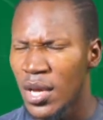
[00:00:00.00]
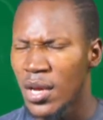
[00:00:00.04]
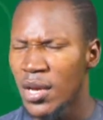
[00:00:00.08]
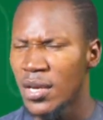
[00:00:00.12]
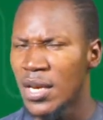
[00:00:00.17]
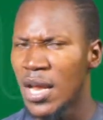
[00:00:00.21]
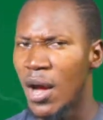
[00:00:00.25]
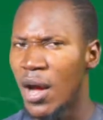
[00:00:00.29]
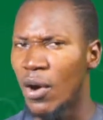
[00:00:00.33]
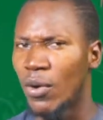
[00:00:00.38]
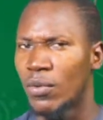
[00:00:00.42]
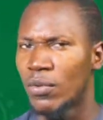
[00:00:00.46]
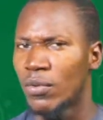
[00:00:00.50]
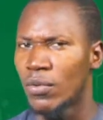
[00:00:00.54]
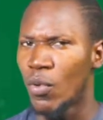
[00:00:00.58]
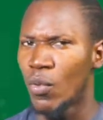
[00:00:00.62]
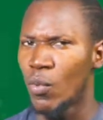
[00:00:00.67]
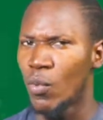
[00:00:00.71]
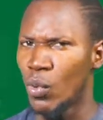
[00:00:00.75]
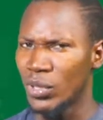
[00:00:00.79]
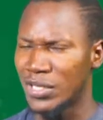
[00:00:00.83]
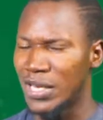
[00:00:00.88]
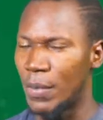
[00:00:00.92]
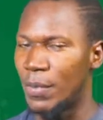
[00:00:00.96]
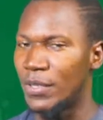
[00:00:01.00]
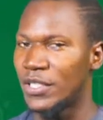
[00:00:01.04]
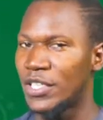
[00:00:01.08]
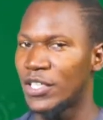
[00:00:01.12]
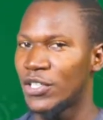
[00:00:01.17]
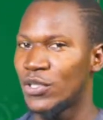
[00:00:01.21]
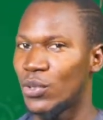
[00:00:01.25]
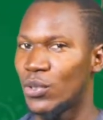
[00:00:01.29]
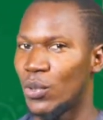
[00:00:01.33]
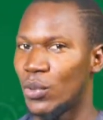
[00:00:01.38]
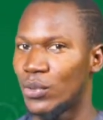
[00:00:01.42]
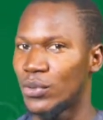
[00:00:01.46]
Now, what are basic
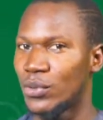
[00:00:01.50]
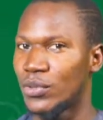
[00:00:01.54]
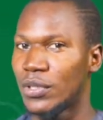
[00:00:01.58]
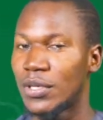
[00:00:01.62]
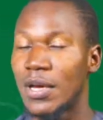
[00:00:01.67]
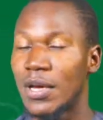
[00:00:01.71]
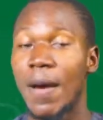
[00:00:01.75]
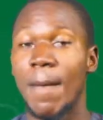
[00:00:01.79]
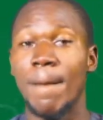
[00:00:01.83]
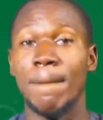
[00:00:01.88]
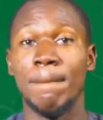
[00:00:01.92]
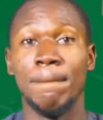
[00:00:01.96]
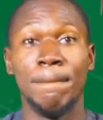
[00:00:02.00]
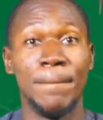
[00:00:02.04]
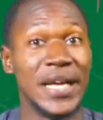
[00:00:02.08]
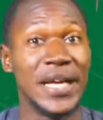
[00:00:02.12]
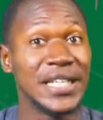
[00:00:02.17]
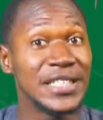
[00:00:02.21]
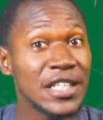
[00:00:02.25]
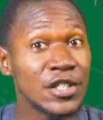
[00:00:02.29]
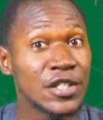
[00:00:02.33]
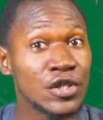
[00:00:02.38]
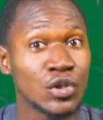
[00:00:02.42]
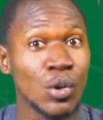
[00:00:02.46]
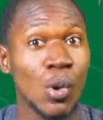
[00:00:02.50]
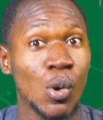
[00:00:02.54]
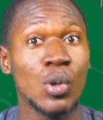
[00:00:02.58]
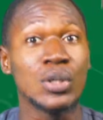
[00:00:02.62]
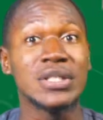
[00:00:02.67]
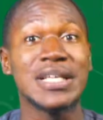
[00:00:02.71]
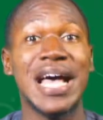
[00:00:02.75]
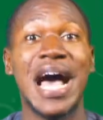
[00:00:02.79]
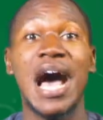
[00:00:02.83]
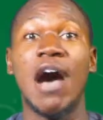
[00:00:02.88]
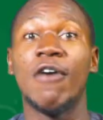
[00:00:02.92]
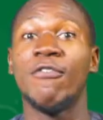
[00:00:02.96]
salts? Basic
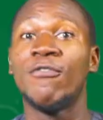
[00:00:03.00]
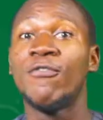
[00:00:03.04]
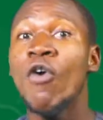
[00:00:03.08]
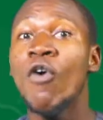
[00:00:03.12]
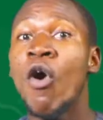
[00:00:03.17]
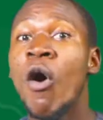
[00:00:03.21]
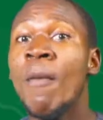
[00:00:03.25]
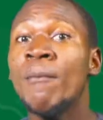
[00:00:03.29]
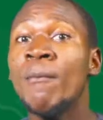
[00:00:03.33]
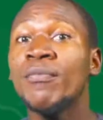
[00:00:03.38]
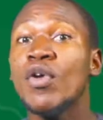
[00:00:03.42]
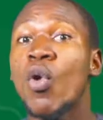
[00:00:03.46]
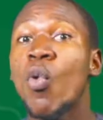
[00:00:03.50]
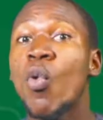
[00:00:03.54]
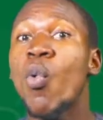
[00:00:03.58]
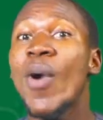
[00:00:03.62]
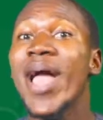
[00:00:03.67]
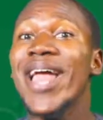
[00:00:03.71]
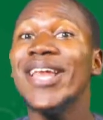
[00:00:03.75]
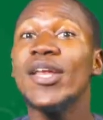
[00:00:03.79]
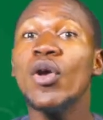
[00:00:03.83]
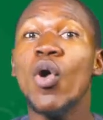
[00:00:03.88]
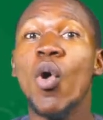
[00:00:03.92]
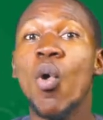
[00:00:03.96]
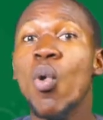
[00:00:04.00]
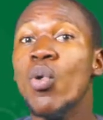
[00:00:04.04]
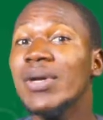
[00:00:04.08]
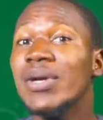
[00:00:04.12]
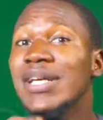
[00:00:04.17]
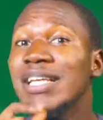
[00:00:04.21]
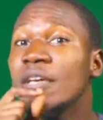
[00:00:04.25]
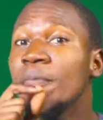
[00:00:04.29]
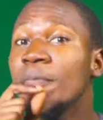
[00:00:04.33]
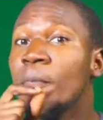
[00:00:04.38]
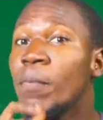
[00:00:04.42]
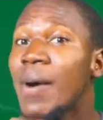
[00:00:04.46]
salts are formed when
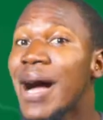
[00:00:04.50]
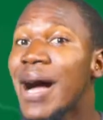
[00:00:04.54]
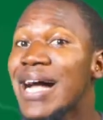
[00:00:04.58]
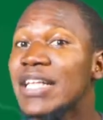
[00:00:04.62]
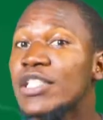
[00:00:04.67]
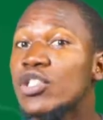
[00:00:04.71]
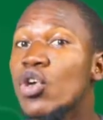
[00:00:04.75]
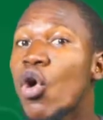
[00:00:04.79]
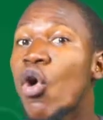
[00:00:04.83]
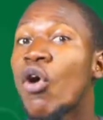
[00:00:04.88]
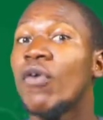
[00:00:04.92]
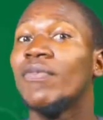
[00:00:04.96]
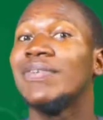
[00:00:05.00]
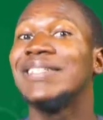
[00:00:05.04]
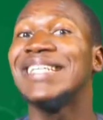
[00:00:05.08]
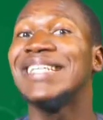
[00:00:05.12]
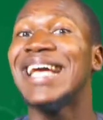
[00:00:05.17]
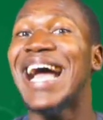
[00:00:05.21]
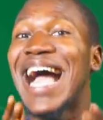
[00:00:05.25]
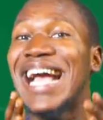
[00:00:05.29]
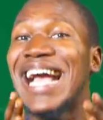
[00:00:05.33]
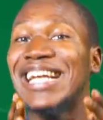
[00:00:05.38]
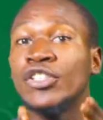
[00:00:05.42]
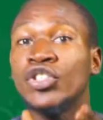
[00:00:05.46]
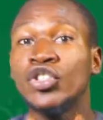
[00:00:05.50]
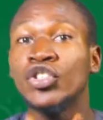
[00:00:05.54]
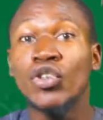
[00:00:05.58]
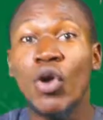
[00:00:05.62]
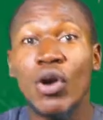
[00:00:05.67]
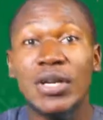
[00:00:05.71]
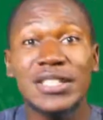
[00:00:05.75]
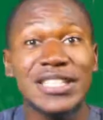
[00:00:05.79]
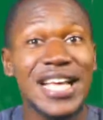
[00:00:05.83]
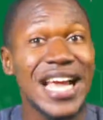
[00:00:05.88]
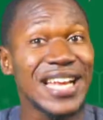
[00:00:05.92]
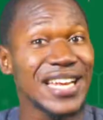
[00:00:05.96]
only part of the
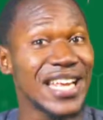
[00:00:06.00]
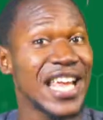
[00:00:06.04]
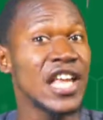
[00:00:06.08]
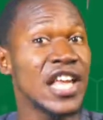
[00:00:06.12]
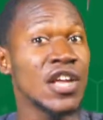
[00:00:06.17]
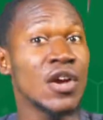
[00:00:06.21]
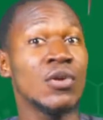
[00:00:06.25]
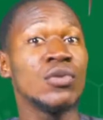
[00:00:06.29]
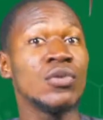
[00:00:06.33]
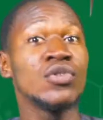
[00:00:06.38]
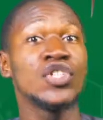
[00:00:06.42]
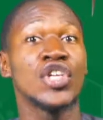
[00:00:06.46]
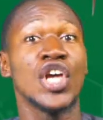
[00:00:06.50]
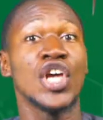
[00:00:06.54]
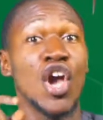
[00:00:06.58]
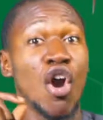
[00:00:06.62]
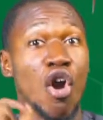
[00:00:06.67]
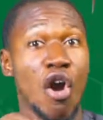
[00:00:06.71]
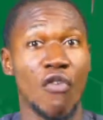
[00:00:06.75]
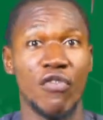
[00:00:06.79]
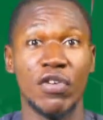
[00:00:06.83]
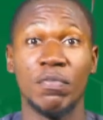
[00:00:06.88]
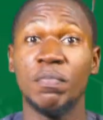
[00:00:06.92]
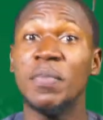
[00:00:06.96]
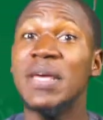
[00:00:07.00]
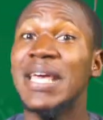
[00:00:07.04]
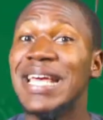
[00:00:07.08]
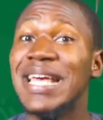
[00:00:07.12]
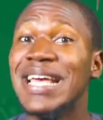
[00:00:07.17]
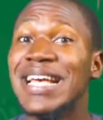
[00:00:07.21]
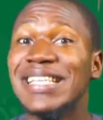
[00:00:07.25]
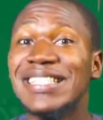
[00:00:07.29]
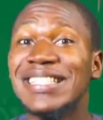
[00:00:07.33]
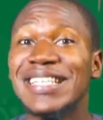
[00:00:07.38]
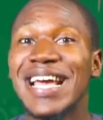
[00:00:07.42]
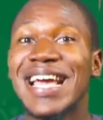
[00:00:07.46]
hydroxide ions of a
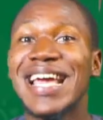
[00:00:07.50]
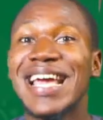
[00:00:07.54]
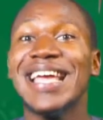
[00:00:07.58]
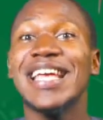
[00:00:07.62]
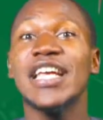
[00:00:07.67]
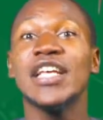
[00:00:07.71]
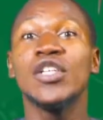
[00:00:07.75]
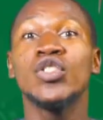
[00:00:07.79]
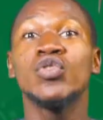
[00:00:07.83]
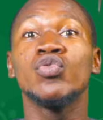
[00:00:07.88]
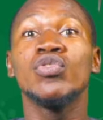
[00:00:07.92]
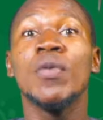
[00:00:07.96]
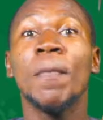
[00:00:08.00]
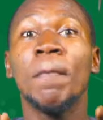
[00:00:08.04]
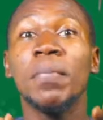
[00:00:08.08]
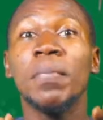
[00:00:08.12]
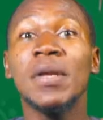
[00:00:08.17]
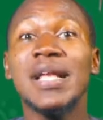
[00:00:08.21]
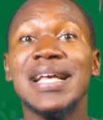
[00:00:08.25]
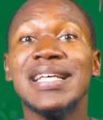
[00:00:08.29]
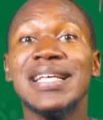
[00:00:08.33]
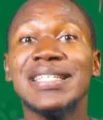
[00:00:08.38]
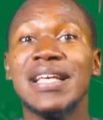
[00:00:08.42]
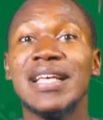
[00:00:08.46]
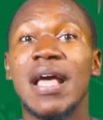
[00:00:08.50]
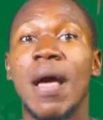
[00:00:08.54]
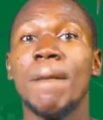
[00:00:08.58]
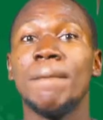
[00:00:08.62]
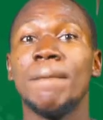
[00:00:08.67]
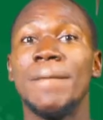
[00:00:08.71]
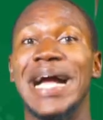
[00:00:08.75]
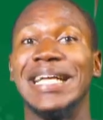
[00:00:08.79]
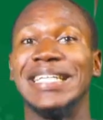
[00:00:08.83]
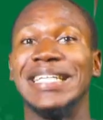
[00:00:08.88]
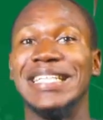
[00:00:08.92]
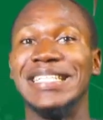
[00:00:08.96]
base is replaced
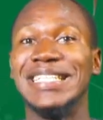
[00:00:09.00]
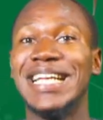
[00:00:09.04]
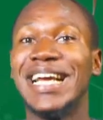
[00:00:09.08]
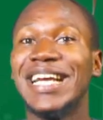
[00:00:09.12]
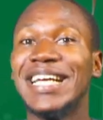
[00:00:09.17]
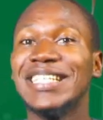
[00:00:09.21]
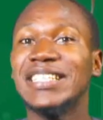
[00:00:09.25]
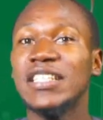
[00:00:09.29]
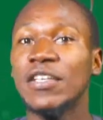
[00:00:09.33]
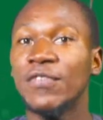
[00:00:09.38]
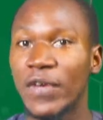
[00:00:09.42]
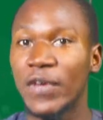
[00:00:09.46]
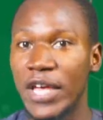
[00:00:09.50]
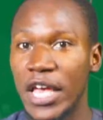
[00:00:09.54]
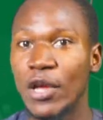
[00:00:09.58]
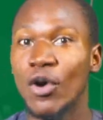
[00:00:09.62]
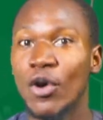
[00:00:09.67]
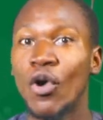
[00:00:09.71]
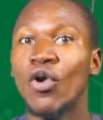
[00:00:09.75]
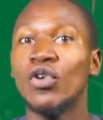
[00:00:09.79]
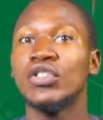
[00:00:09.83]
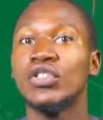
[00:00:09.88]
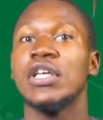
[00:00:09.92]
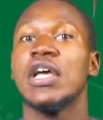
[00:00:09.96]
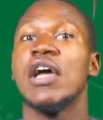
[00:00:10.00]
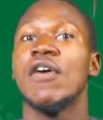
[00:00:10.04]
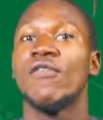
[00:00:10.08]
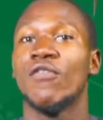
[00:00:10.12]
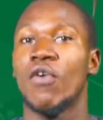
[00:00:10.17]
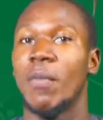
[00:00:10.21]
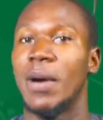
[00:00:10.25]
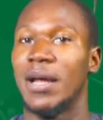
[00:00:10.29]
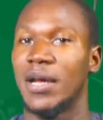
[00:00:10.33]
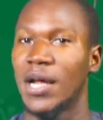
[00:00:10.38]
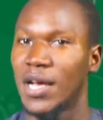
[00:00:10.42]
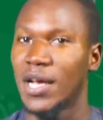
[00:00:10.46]
by the negative ions
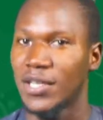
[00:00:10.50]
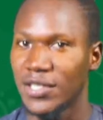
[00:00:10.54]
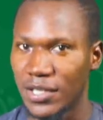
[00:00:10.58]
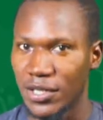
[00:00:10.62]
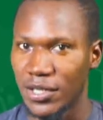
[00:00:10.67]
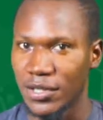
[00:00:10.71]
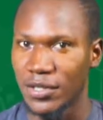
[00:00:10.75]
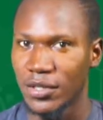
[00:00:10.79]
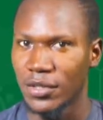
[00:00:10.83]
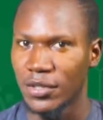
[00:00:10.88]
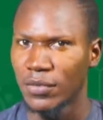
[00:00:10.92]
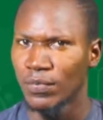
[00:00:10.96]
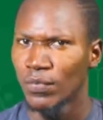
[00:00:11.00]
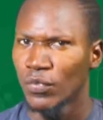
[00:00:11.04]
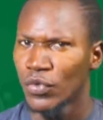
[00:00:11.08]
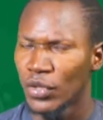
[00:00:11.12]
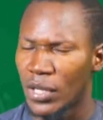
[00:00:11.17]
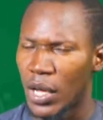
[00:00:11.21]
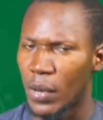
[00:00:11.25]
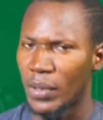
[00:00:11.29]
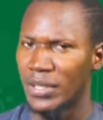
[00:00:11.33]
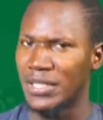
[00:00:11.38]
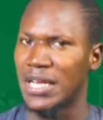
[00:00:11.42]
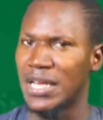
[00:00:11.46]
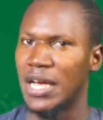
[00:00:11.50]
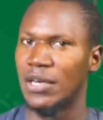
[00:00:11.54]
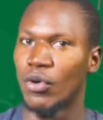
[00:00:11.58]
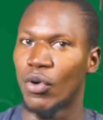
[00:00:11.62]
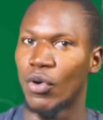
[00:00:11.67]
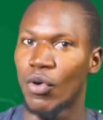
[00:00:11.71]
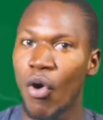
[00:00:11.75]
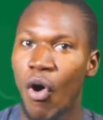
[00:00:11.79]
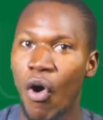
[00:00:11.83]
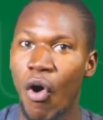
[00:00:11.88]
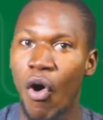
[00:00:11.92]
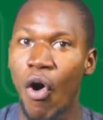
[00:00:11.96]
from an acid. Now, it can
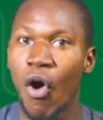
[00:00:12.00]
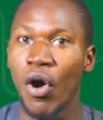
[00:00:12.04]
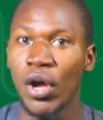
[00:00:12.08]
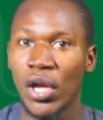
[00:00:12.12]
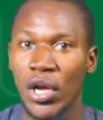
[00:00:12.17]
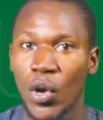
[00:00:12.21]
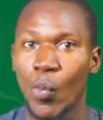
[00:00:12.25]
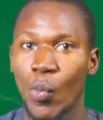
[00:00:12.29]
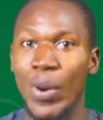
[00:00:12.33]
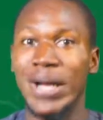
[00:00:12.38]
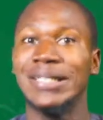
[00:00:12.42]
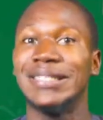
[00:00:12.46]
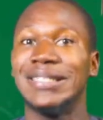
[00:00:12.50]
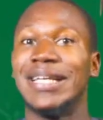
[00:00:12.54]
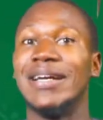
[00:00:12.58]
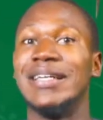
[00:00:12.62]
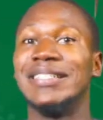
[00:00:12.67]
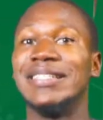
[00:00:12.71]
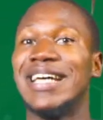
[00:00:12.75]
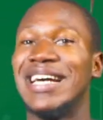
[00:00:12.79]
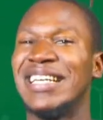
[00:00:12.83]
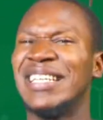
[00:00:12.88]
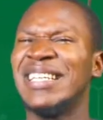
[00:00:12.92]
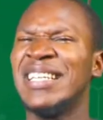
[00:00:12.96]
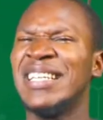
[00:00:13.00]
occur when there is an